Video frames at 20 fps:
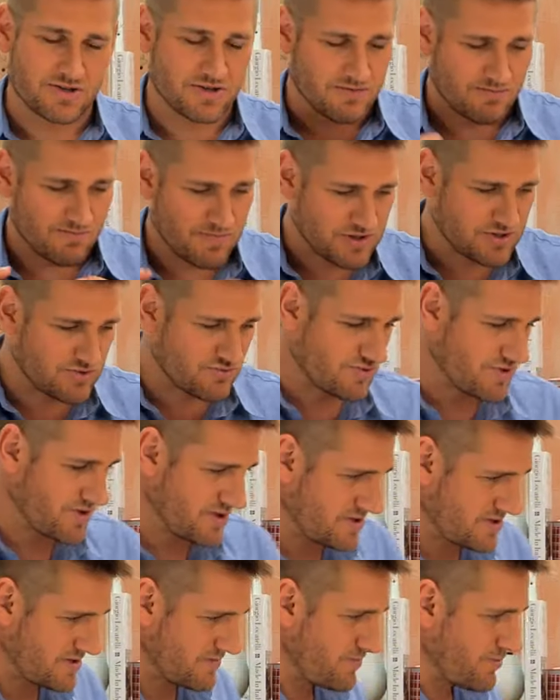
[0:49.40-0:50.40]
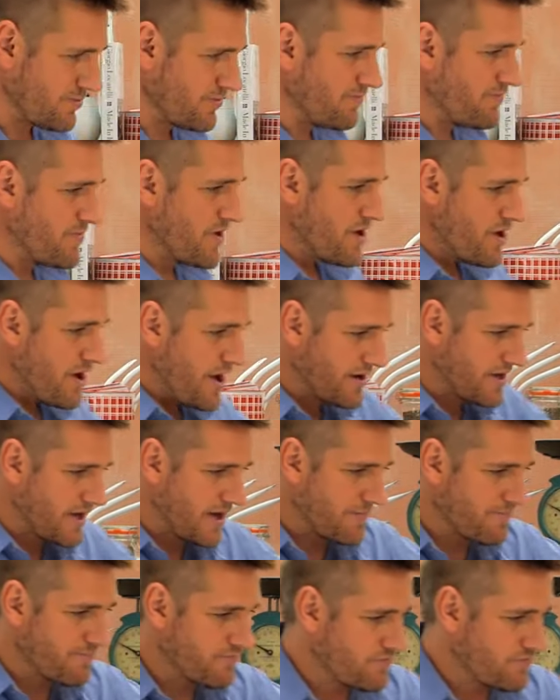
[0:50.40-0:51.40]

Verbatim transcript: to them. It's really simple. Okay,